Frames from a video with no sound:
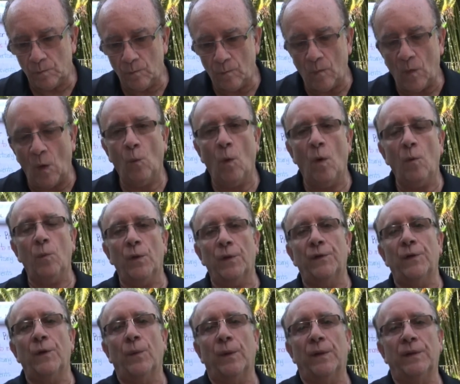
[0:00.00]
What we're
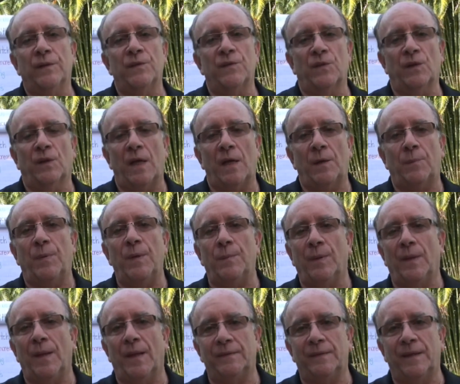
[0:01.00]
doing is a lot of
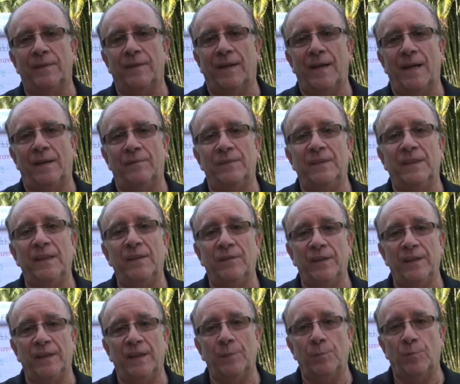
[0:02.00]
people out there that have
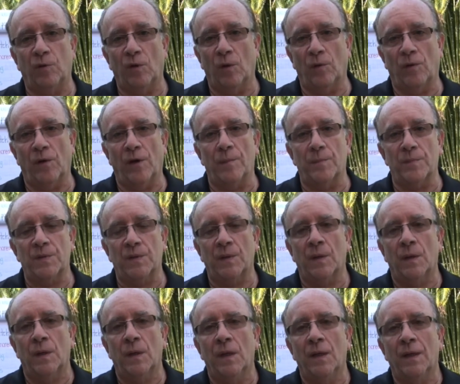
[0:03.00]
DVD programs.
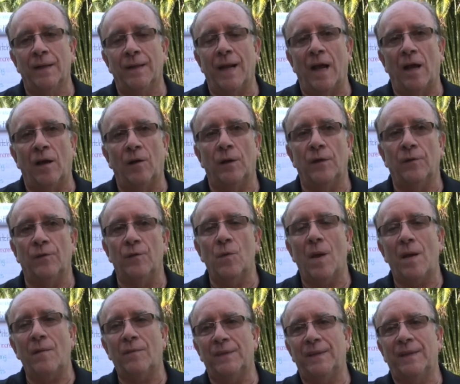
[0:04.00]
Now, if you
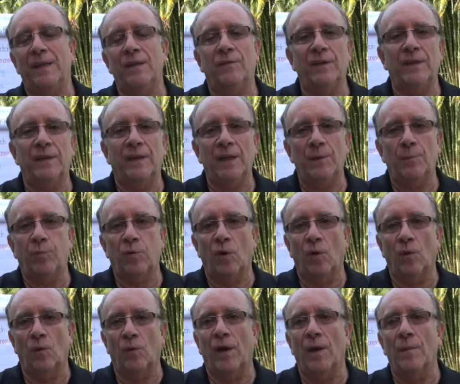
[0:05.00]
have a DVD
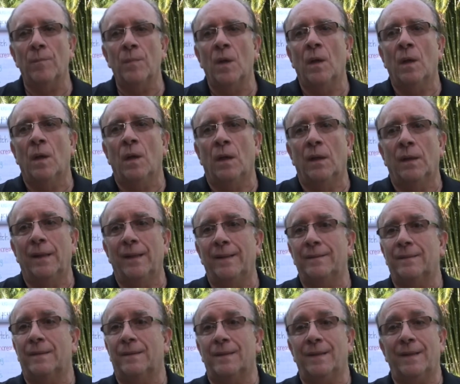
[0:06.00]
program,
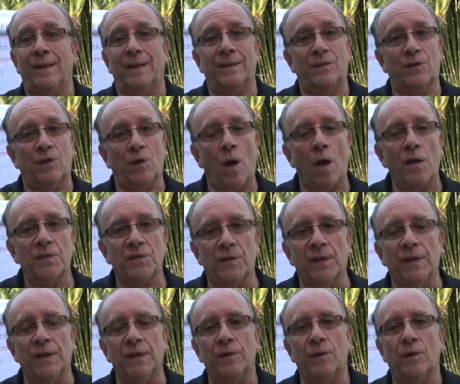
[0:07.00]
it's
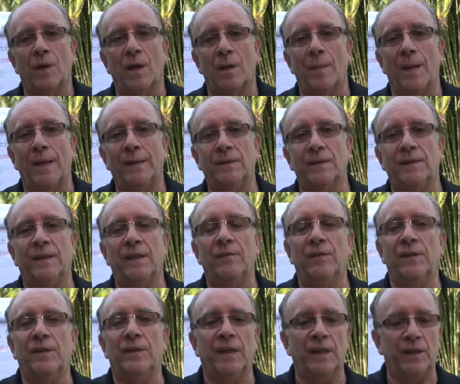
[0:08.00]
costly. You got to make the
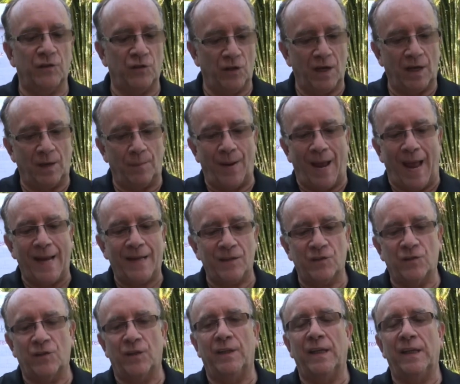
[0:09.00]
DVDs, you got to
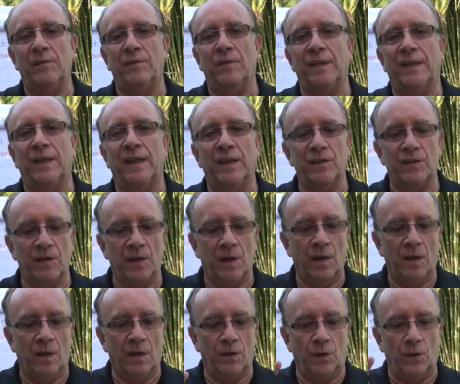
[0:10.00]
package the DVDs,
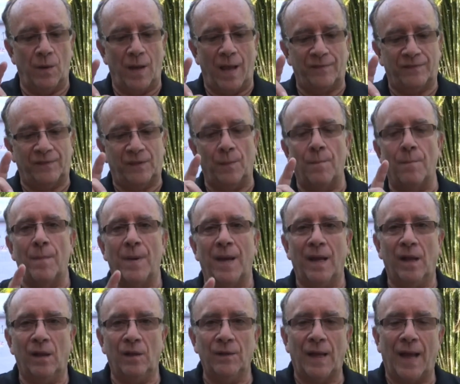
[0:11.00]
you have to
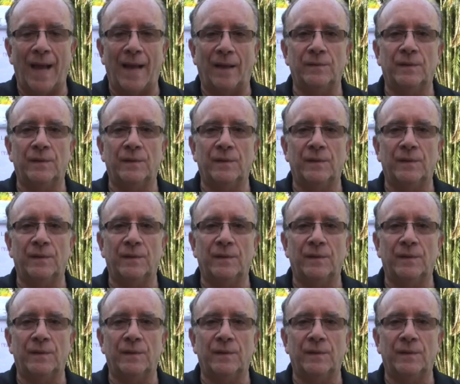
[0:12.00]
mail out the